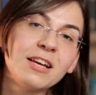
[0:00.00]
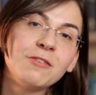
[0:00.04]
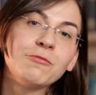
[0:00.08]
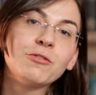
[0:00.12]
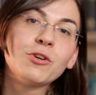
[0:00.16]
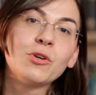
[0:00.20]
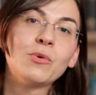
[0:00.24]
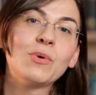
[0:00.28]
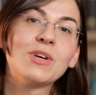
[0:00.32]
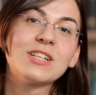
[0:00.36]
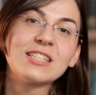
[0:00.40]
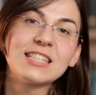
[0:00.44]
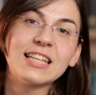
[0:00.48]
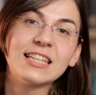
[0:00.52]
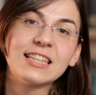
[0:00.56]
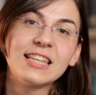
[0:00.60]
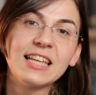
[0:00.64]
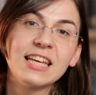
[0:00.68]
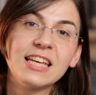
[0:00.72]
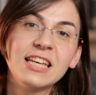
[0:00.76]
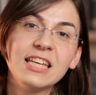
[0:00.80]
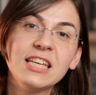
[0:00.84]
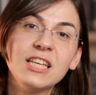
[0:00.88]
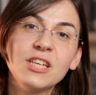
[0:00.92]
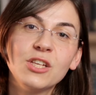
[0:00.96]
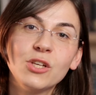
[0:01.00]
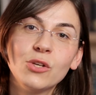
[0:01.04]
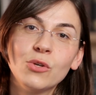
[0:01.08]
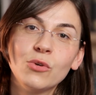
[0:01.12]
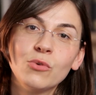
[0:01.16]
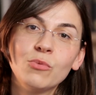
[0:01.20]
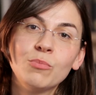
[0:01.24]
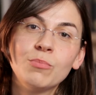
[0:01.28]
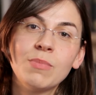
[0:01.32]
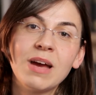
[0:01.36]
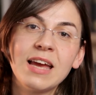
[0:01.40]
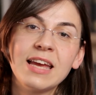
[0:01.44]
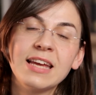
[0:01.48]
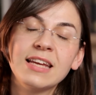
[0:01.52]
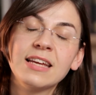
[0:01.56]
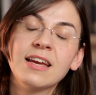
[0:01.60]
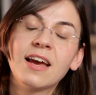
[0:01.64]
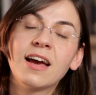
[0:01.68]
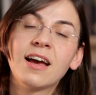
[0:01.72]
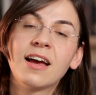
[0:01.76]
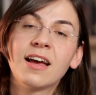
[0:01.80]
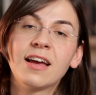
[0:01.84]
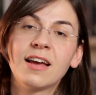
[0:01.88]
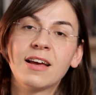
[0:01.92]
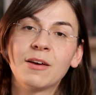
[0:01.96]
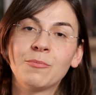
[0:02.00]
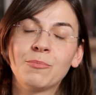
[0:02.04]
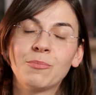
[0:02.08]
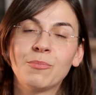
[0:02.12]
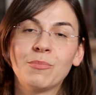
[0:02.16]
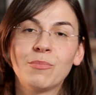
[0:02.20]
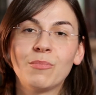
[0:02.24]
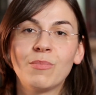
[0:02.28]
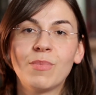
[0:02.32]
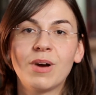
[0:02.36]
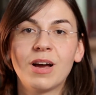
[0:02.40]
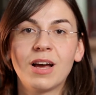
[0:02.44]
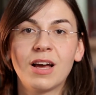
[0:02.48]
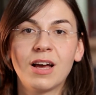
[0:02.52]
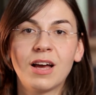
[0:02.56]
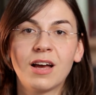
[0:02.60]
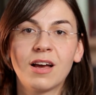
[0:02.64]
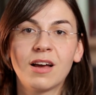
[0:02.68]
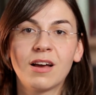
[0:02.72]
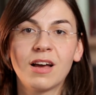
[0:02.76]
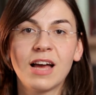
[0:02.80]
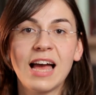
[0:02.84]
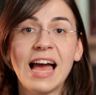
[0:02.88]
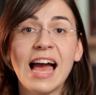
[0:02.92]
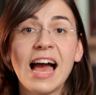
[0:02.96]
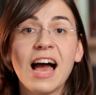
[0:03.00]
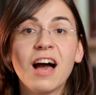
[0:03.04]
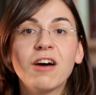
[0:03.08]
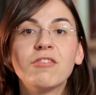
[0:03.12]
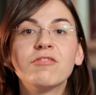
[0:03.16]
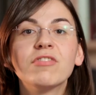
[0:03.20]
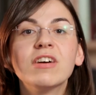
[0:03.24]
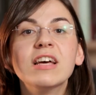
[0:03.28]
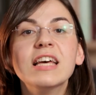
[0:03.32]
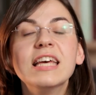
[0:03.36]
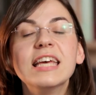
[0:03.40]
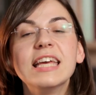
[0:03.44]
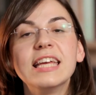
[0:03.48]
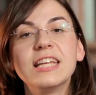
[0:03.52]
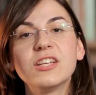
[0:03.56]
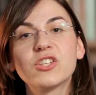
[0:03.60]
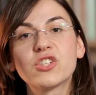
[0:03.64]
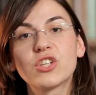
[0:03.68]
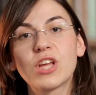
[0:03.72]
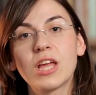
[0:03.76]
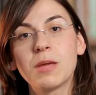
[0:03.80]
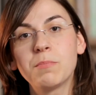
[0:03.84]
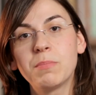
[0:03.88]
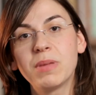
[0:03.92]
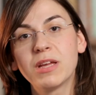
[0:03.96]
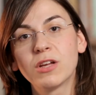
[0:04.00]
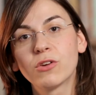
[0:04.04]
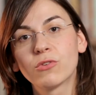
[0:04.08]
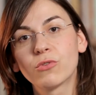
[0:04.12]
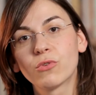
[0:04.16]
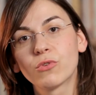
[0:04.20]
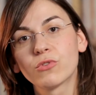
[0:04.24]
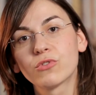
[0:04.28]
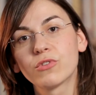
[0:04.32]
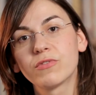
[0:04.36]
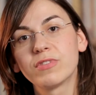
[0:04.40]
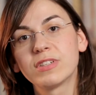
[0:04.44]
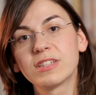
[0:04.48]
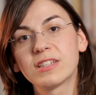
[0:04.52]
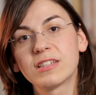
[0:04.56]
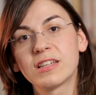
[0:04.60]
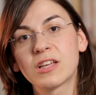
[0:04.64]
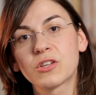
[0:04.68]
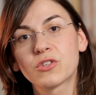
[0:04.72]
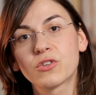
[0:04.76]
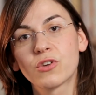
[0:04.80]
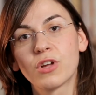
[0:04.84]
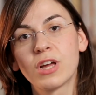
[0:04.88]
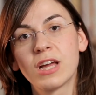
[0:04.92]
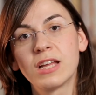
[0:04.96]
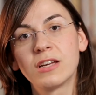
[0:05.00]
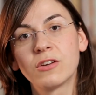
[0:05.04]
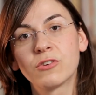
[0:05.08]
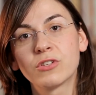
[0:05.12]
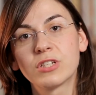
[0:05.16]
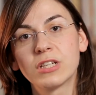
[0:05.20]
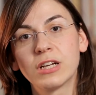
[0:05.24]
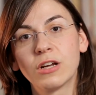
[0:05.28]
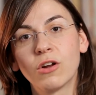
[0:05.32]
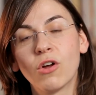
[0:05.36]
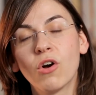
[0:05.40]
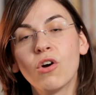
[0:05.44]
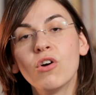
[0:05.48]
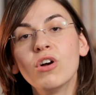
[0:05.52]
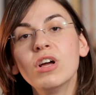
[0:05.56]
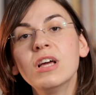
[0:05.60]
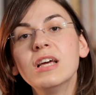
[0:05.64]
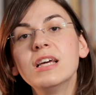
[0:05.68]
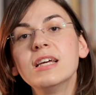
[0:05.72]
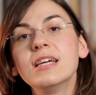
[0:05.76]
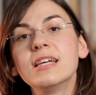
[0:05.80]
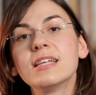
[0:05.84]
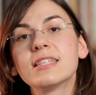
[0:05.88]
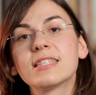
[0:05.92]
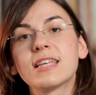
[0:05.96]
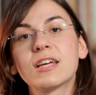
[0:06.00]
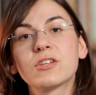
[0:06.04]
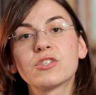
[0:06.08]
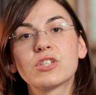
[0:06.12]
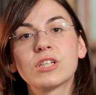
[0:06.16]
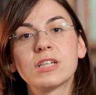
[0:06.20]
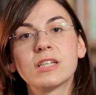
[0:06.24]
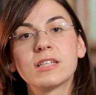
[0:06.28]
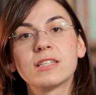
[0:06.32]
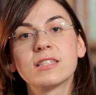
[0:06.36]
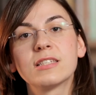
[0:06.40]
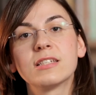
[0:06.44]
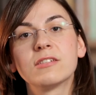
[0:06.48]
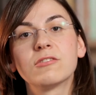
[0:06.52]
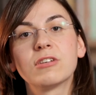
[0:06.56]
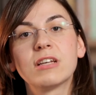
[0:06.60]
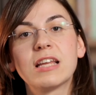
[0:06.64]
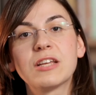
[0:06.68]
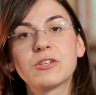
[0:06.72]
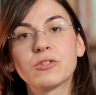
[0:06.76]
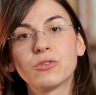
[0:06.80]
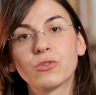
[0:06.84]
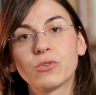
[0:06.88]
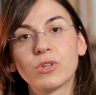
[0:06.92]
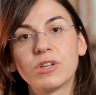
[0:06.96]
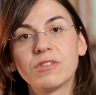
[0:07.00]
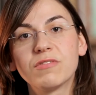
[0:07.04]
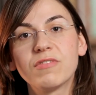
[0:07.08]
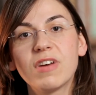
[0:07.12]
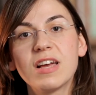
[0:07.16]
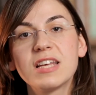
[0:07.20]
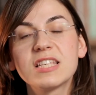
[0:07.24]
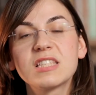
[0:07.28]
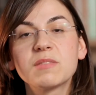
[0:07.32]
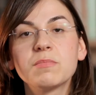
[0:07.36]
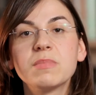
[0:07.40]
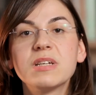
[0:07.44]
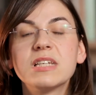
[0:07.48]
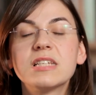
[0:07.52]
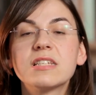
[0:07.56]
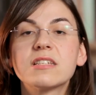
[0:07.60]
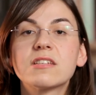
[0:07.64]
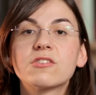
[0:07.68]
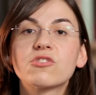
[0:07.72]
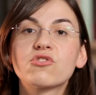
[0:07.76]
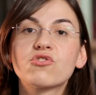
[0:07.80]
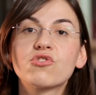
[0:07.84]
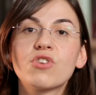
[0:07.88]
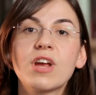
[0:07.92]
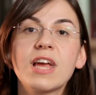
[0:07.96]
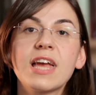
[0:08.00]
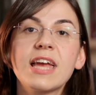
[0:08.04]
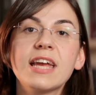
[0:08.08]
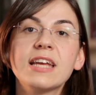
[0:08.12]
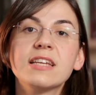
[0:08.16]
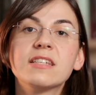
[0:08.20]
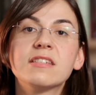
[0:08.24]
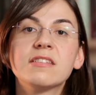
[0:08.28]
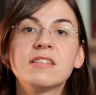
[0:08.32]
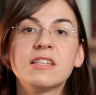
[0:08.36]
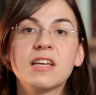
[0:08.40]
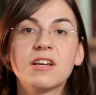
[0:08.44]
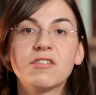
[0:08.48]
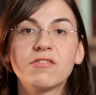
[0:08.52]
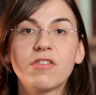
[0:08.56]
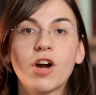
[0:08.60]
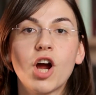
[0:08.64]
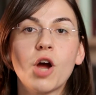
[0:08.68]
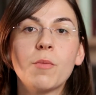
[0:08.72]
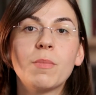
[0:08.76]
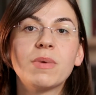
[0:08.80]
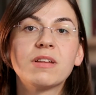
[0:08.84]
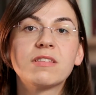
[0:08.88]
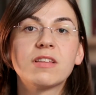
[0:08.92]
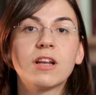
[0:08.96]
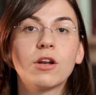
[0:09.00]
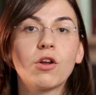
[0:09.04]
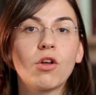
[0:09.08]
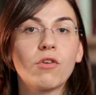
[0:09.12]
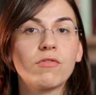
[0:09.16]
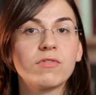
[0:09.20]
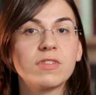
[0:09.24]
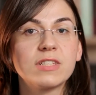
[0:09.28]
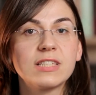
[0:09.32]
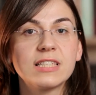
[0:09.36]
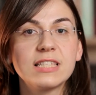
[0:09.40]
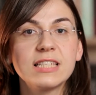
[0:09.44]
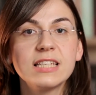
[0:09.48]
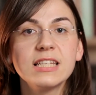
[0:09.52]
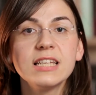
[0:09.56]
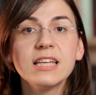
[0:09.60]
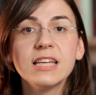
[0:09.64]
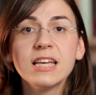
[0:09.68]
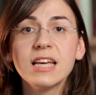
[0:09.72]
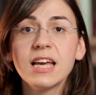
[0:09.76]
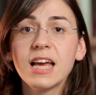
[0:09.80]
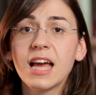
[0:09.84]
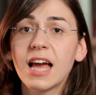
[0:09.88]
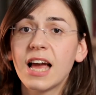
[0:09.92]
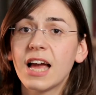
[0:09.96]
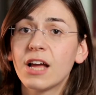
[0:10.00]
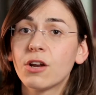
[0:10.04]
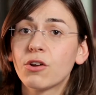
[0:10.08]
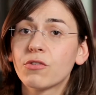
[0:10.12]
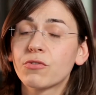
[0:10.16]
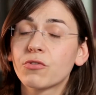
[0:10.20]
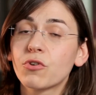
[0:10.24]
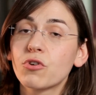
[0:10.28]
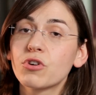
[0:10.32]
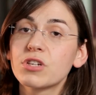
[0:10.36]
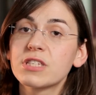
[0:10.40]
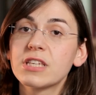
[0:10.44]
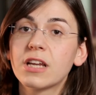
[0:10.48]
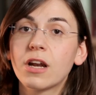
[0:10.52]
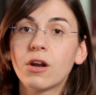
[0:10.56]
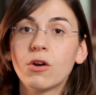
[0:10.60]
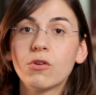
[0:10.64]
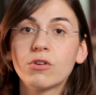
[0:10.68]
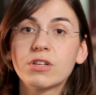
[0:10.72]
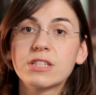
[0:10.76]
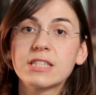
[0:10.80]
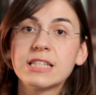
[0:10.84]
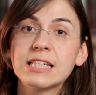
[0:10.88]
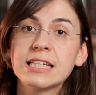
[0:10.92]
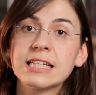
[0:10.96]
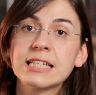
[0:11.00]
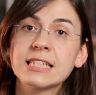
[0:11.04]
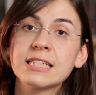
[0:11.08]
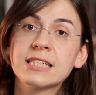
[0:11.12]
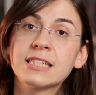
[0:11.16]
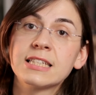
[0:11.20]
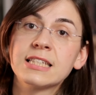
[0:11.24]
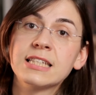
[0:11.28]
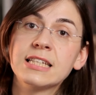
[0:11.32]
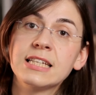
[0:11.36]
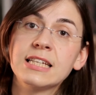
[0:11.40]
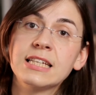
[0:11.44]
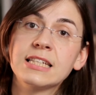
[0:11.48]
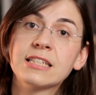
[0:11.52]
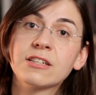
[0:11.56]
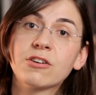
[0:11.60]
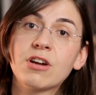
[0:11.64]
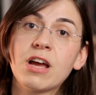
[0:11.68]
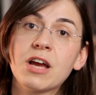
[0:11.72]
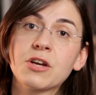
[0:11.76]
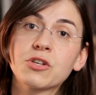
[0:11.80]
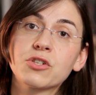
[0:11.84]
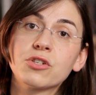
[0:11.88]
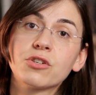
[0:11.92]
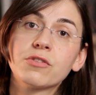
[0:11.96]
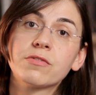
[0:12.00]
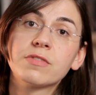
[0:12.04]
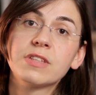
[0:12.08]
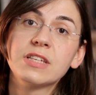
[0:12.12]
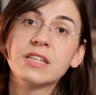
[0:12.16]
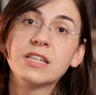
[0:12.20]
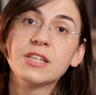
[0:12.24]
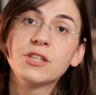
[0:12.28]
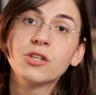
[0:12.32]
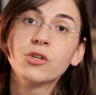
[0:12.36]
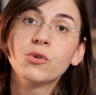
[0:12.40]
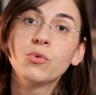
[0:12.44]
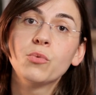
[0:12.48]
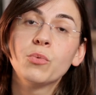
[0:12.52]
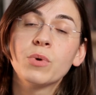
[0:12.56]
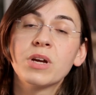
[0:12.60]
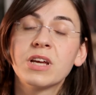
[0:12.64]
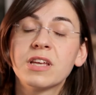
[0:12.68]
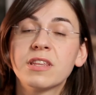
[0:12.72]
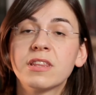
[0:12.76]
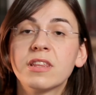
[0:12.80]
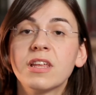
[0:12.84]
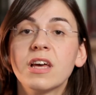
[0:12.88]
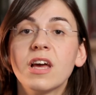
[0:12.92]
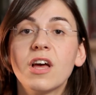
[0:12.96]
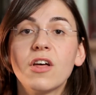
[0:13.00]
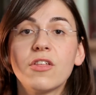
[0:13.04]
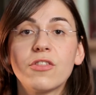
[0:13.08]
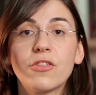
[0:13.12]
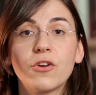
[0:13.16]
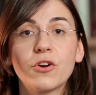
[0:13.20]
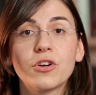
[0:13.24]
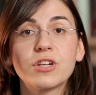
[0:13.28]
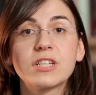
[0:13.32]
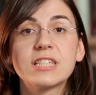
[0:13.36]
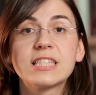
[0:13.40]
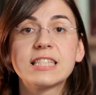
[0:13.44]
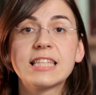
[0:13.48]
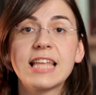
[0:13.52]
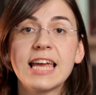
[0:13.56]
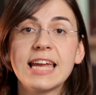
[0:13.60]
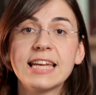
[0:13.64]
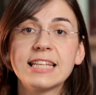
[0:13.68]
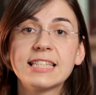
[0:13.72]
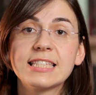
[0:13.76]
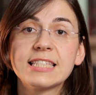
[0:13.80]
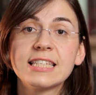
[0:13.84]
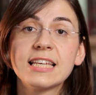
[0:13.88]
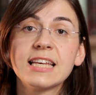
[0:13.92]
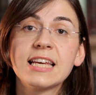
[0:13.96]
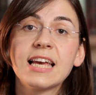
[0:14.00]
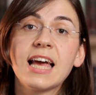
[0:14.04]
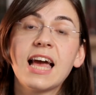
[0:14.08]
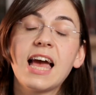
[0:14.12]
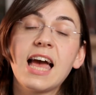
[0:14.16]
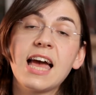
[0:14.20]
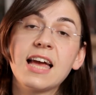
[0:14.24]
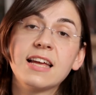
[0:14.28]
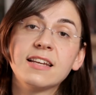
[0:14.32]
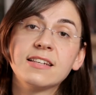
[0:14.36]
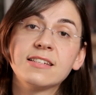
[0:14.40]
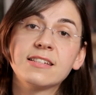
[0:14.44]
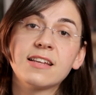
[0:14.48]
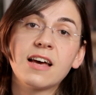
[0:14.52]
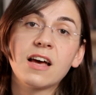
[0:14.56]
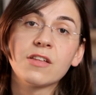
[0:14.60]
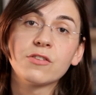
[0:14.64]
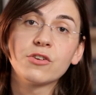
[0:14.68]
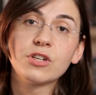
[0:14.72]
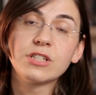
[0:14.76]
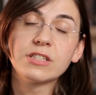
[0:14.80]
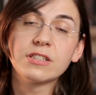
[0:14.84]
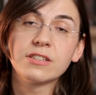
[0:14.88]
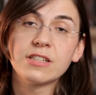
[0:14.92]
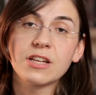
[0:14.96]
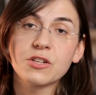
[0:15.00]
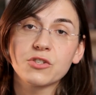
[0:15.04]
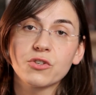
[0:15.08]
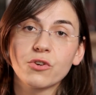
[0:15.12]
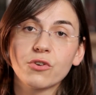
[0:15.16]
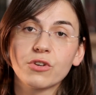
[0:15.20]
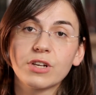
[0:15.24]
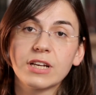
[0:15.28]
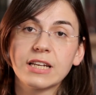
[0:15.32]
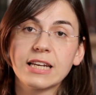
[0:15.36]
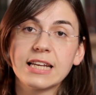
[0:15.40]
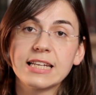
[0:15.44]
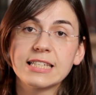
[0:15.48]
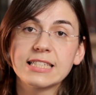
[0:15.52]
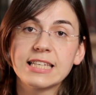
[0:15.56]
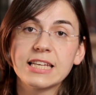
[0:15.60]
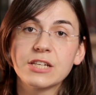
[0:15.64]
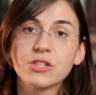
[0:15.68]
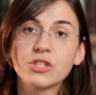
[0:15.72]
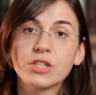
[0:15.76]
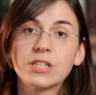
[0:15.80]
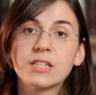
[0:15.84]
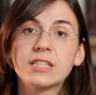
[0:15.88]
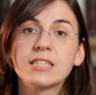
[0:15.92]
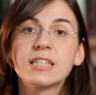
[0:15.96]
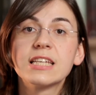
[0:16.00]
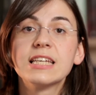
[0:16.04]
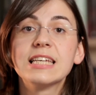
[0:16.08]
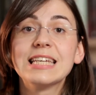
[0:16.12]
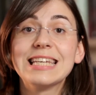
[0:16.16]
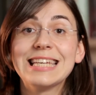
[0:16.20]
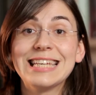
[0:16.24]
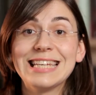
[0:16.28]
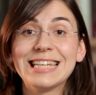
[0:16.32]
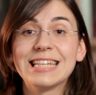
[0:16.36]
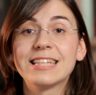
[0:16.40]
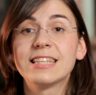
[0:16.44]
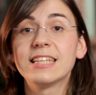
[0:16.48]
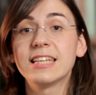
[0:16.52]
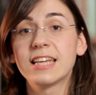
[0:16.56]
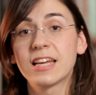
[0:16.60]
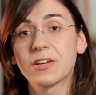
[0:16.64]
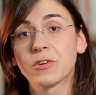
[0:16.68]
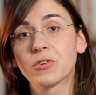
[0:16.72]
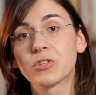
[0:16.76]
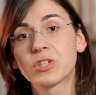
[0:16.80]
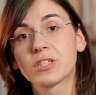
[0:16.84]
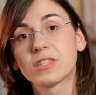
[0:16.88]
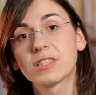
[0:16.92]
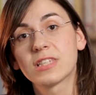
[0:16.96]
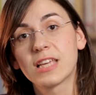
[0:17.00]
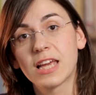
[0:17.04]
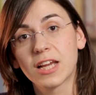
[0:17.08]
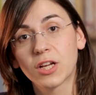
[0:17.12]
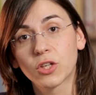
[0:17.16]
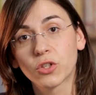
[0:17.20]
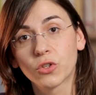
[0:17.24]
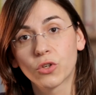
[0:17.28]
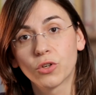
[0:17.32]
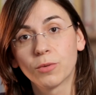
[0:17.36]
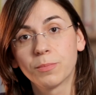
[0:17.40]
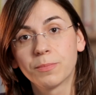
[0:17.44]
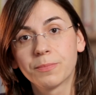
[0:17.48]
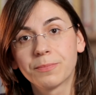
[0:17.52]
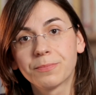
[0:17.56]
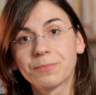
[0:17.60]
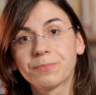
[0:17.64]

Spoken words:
influence that the EU may have in shaping rules of international energy law, such as in relation to investment, trade, the environment, the law of the sea. And of course it looks at the interaction of the EU with third states and other international organizations in the energy sector.